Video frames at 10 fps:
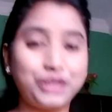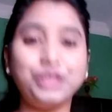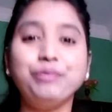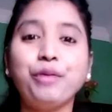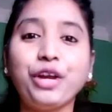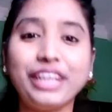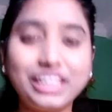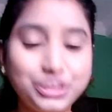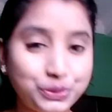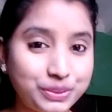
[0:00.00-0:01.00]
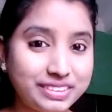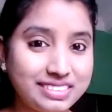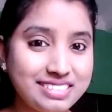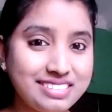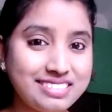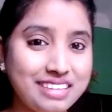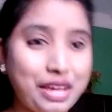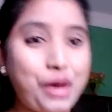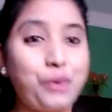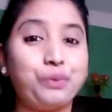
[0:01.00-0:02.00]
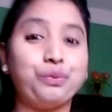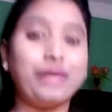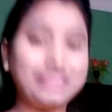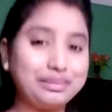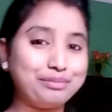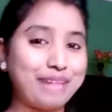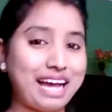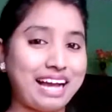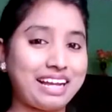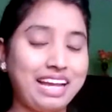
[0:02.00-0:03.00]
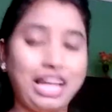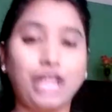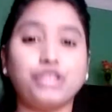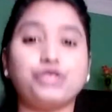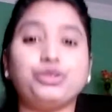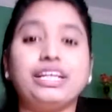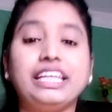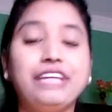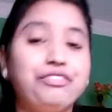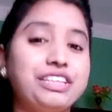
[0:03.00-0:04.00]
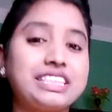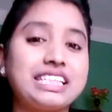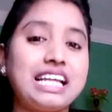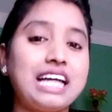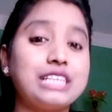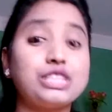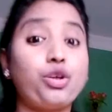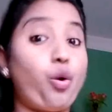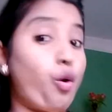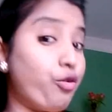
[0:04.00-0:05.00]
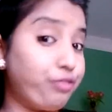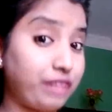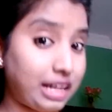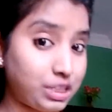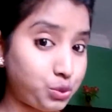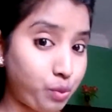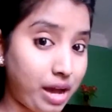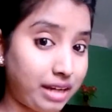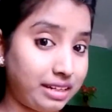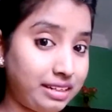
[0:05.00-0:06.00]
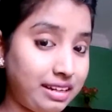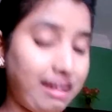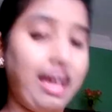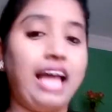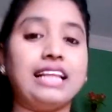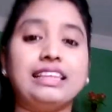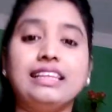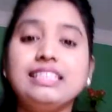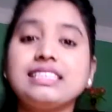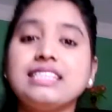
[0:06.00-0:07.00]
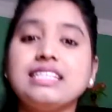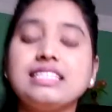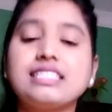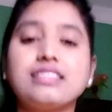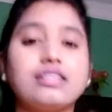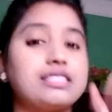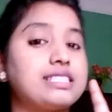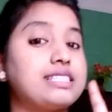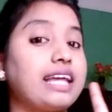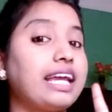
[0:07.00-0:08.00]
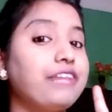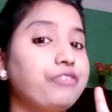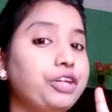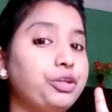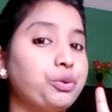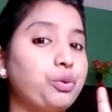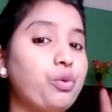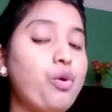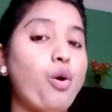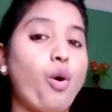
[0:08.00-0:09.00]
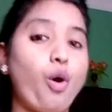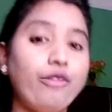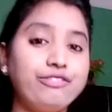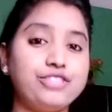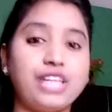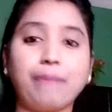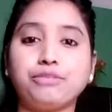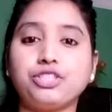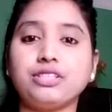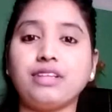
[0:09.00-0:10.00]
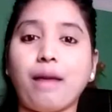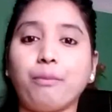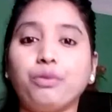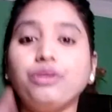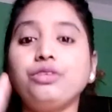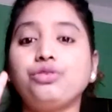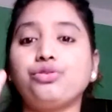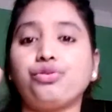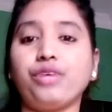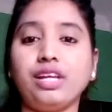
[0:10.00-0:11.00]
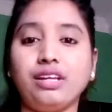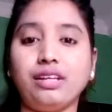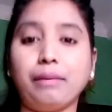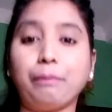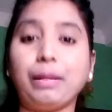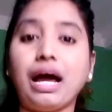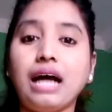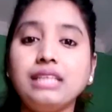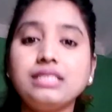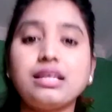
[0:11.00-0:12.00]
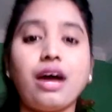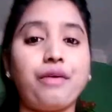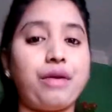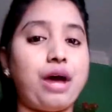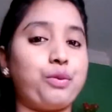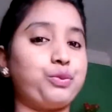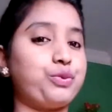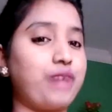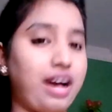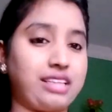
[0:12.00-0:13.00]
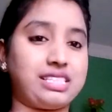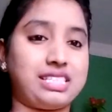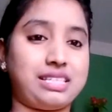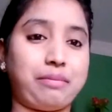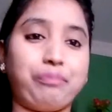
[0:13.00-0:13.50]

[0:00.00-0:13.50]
Good morning students. Welcome back to the EVS class of class 1. This is the second video of chapter number 3 plants around us.